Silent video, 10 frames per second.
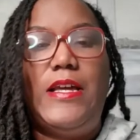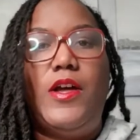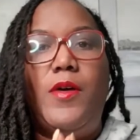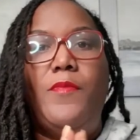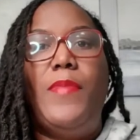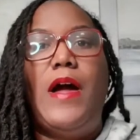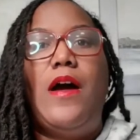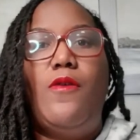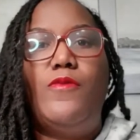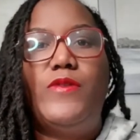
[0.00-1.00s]

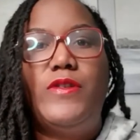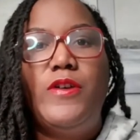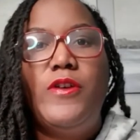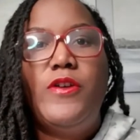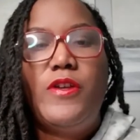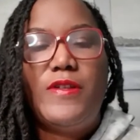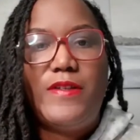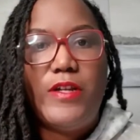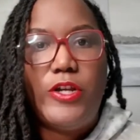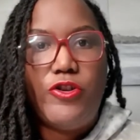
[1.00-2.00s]
about
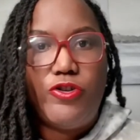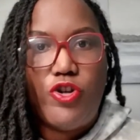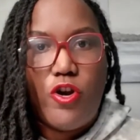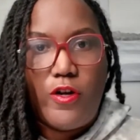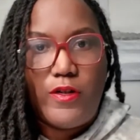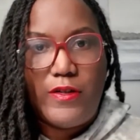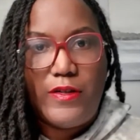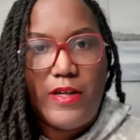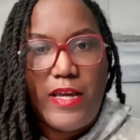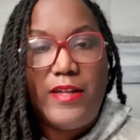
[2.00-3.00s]
sending your charts
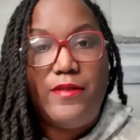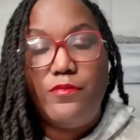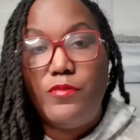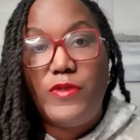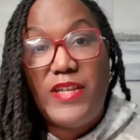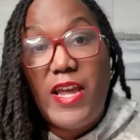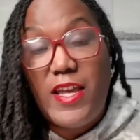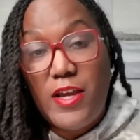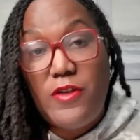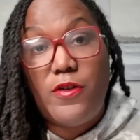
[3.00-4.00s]
and
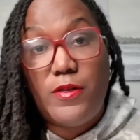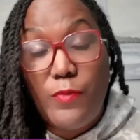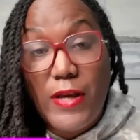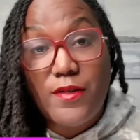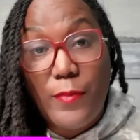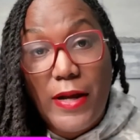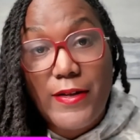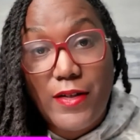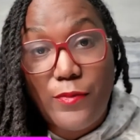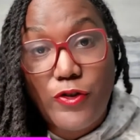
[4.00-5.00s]
taking your basal body
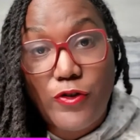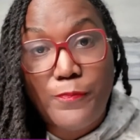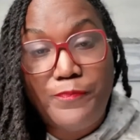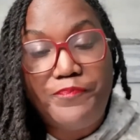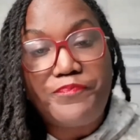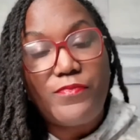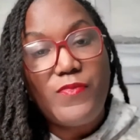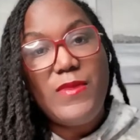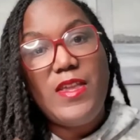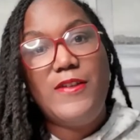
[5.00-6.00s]
temperature.
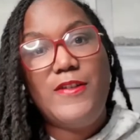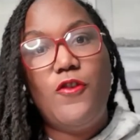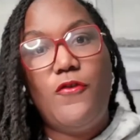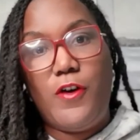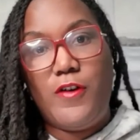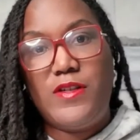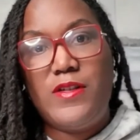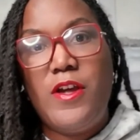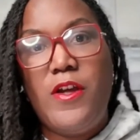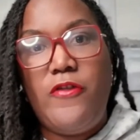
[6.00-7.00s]
So first
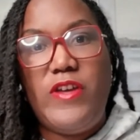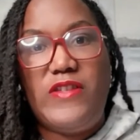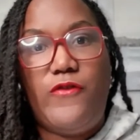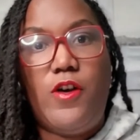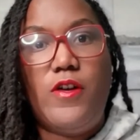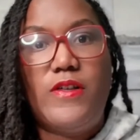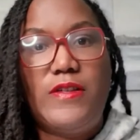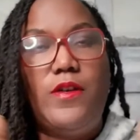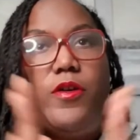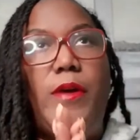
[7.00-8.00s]
things first,
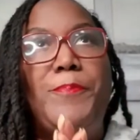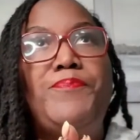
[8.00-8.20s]
okay.